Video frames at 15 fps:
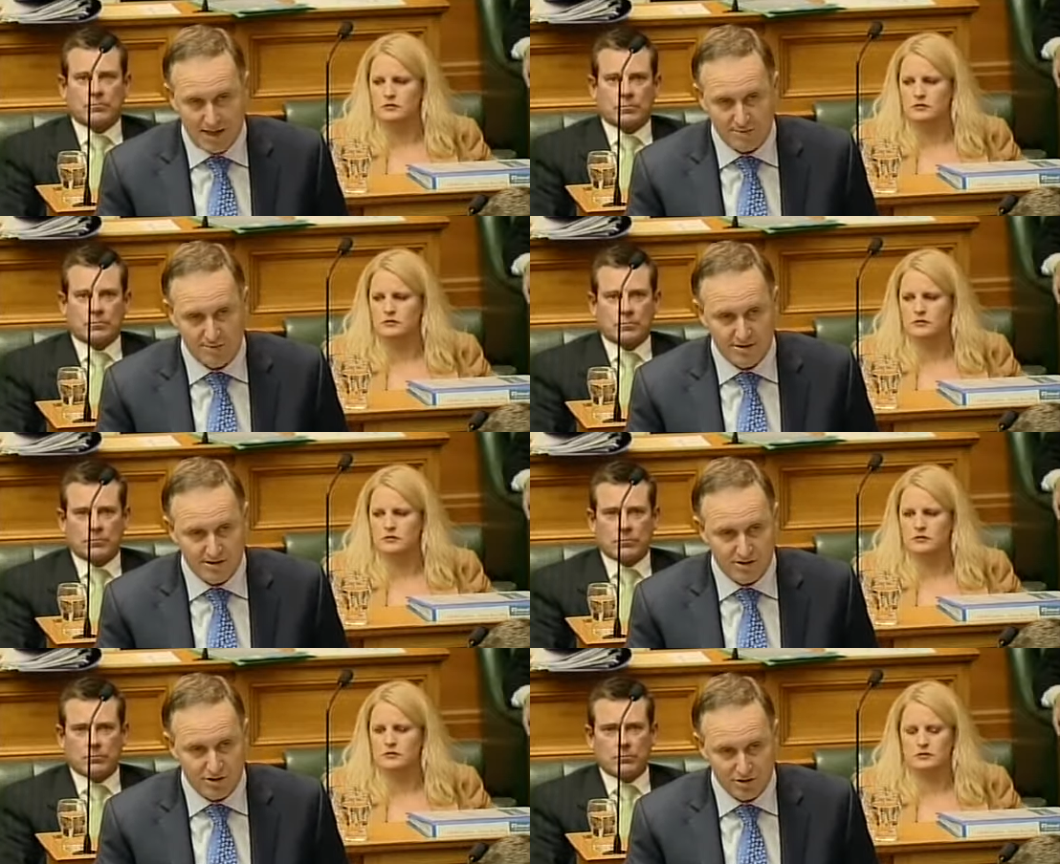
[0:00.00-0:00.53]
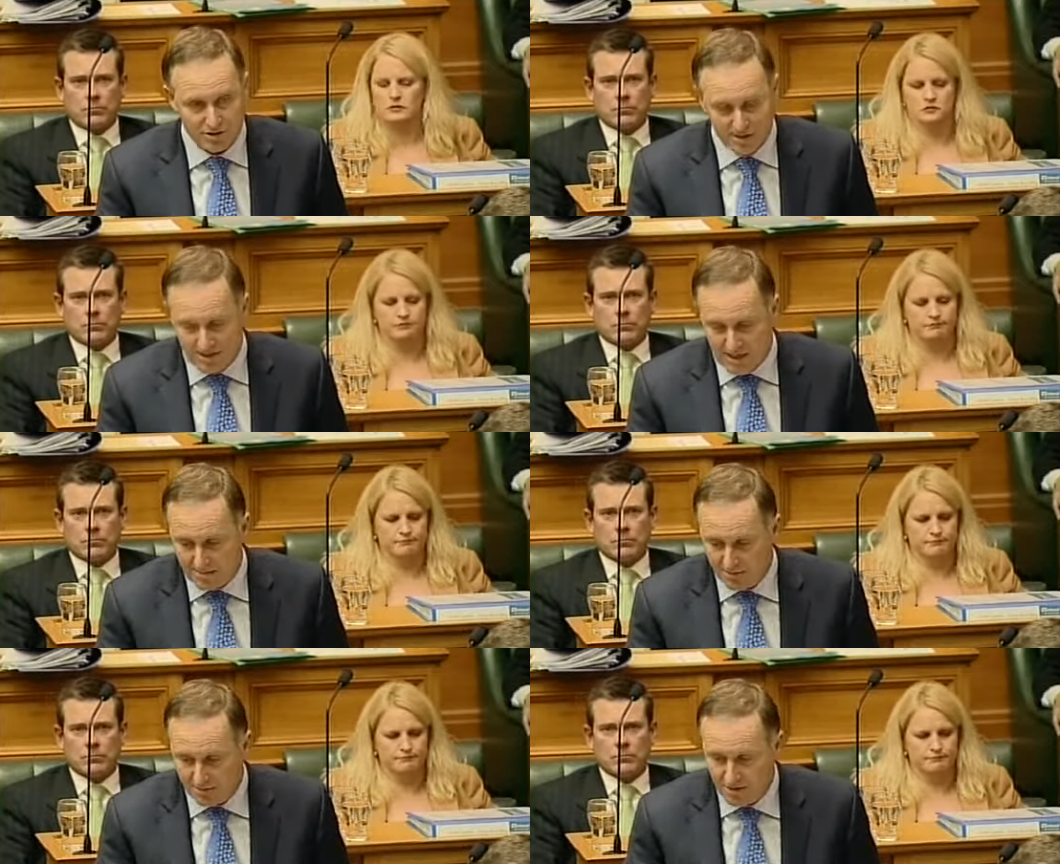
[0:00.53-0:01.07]
Speaker 1: Hub is a good
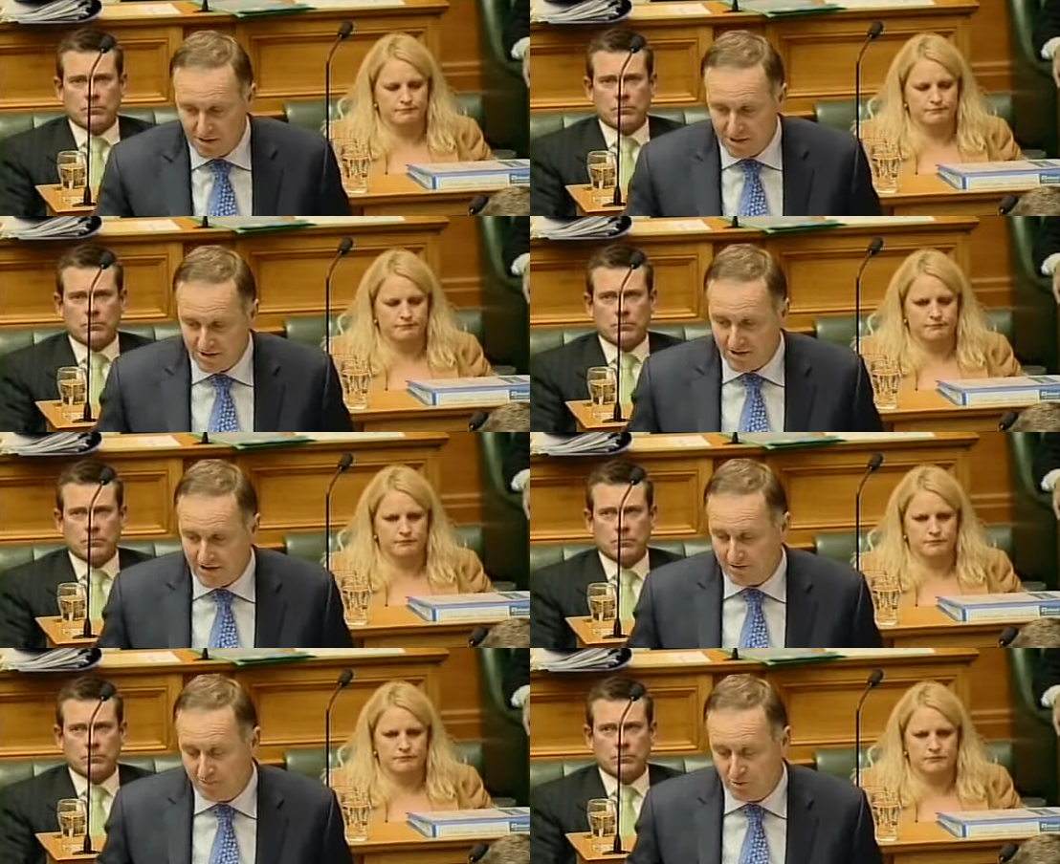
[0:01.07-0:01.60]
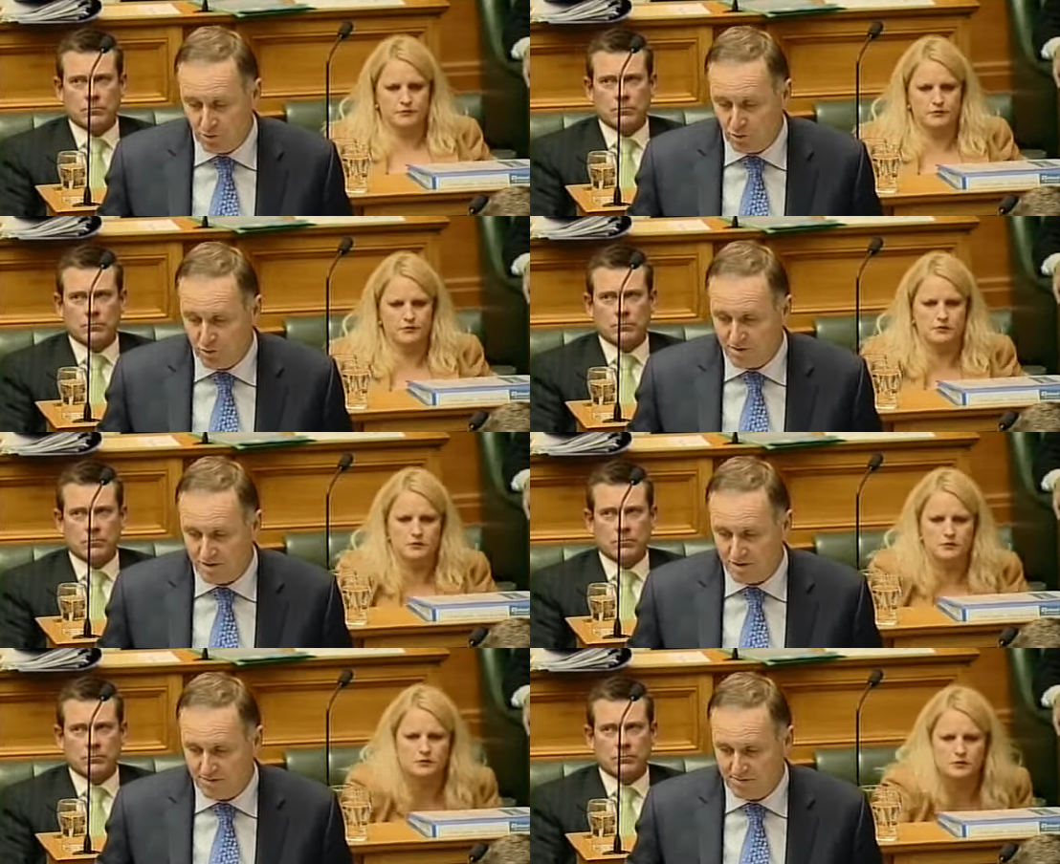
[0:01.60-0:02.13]
example. The government
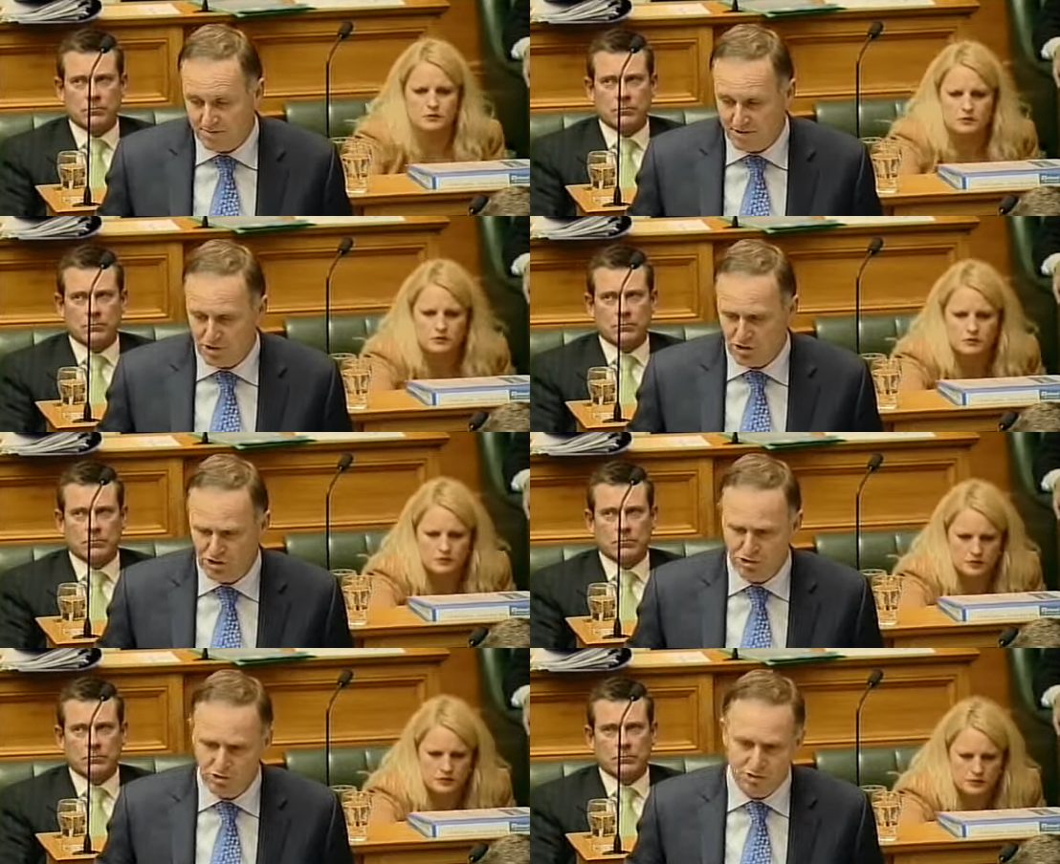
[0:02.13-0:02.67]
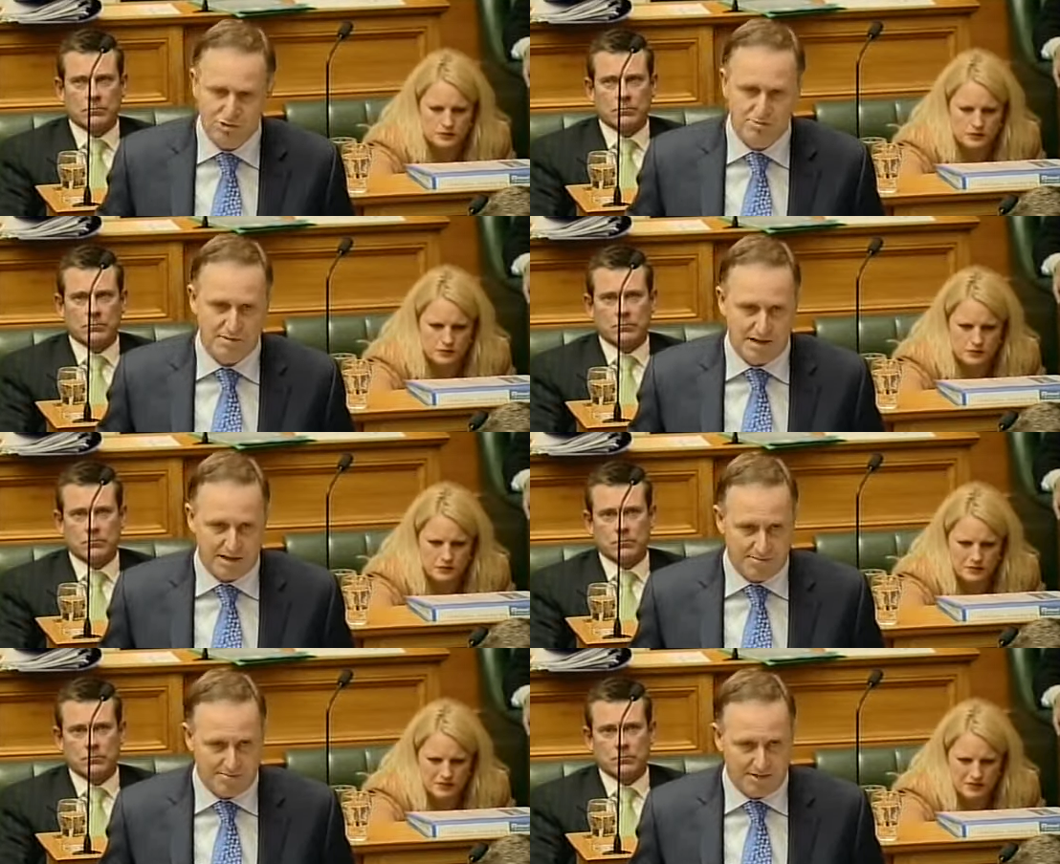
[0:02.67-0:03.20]
also spends a huge
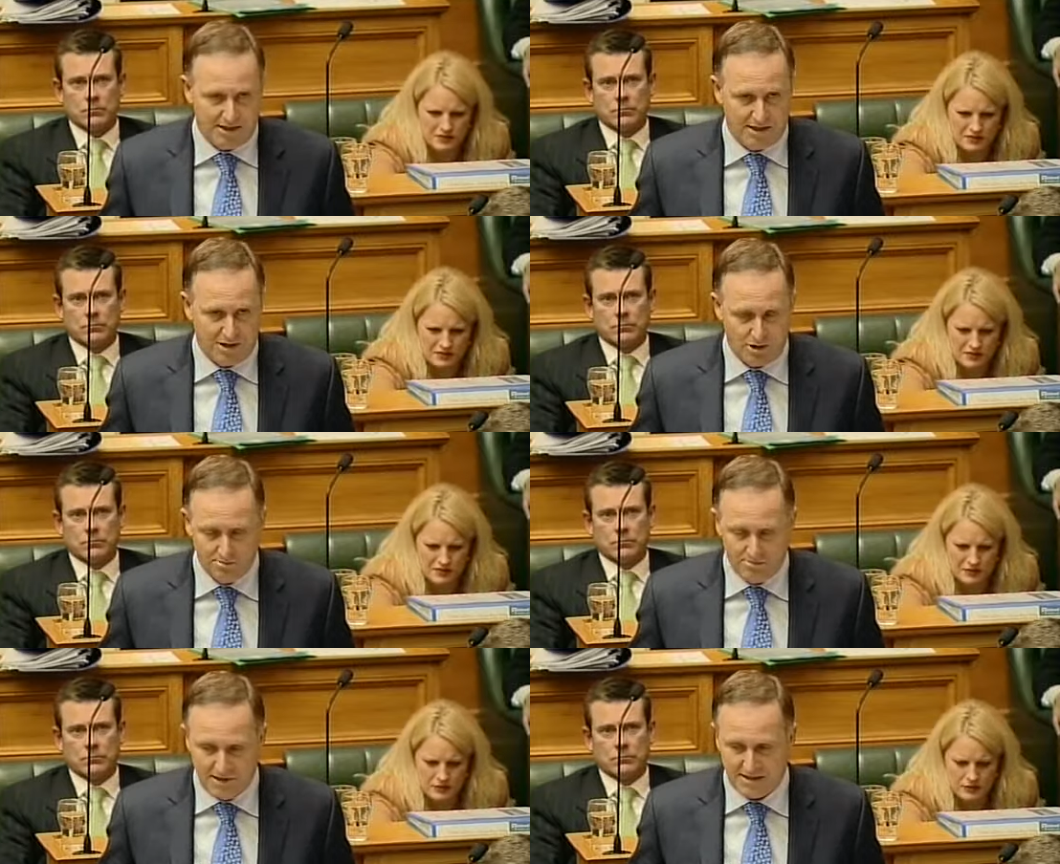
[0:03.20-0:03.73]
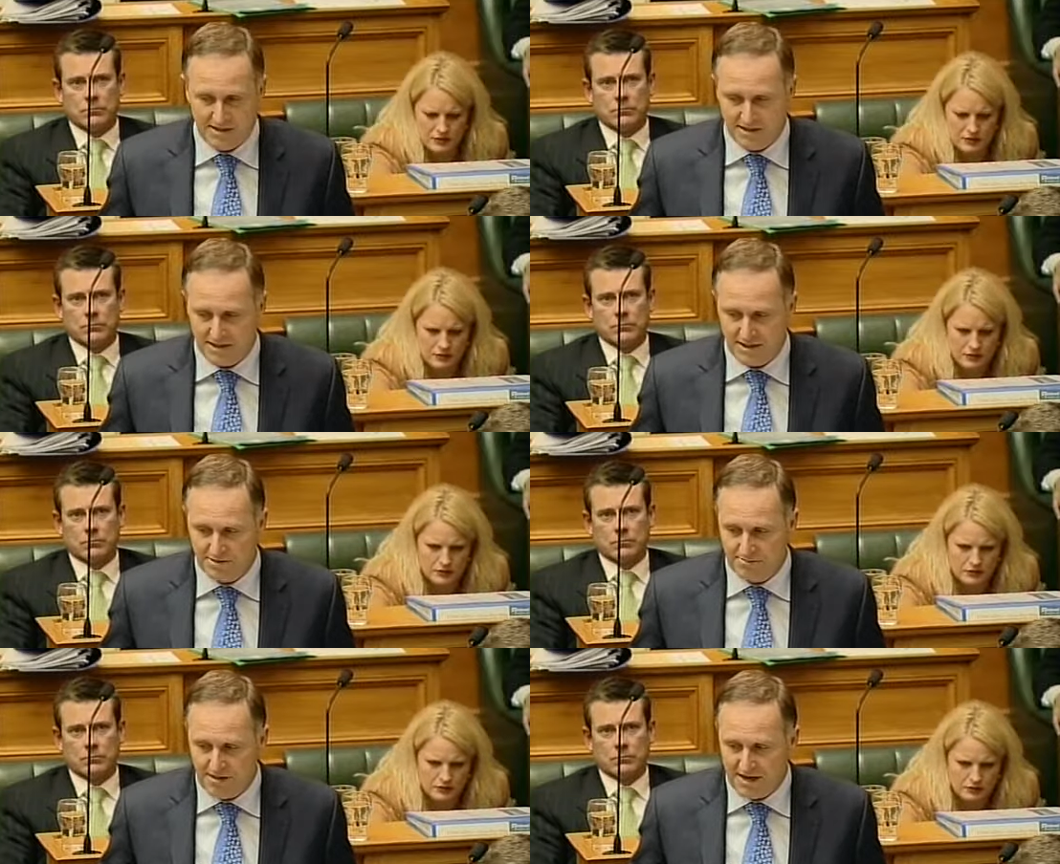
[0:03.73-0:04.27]
amount of money on
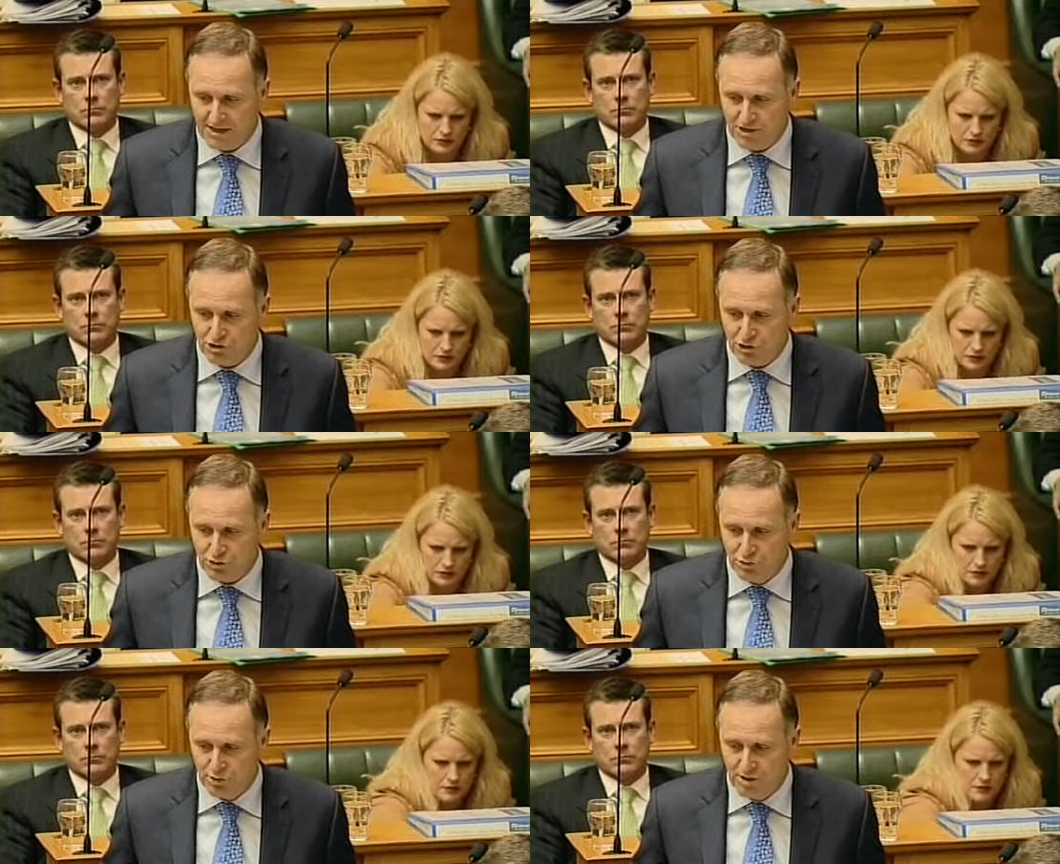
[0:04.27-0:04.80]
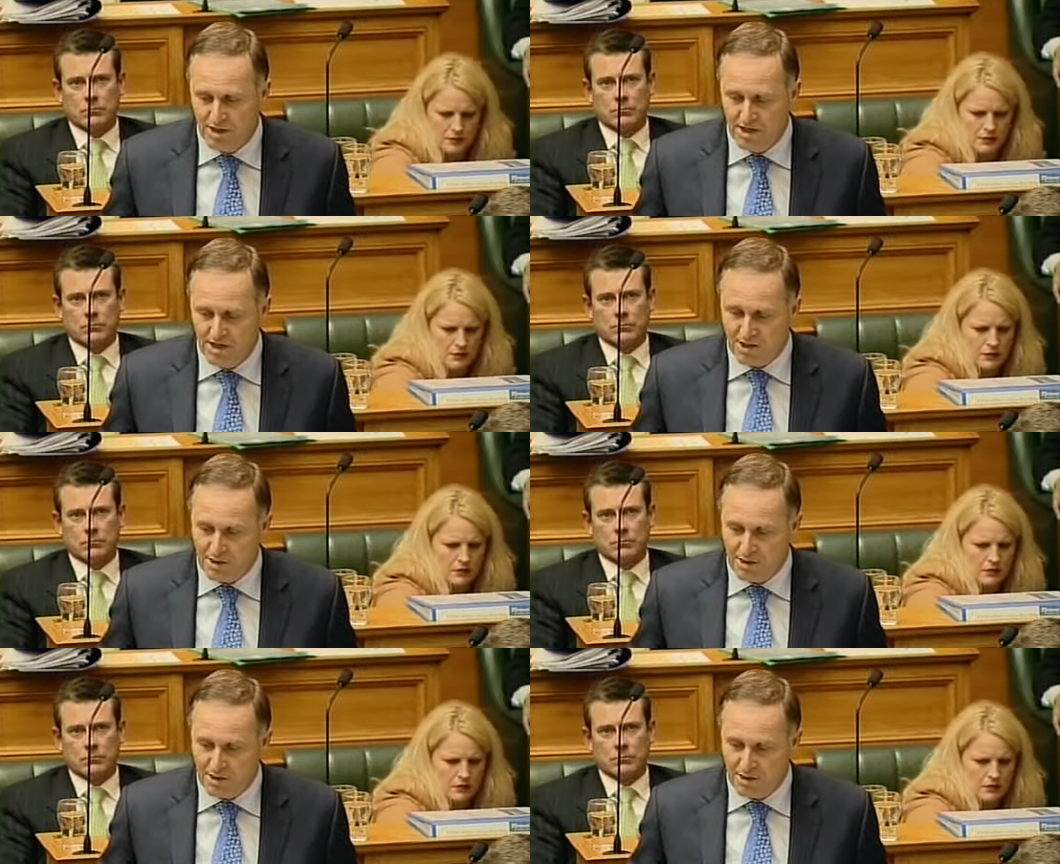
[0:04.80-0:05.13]
basically making sure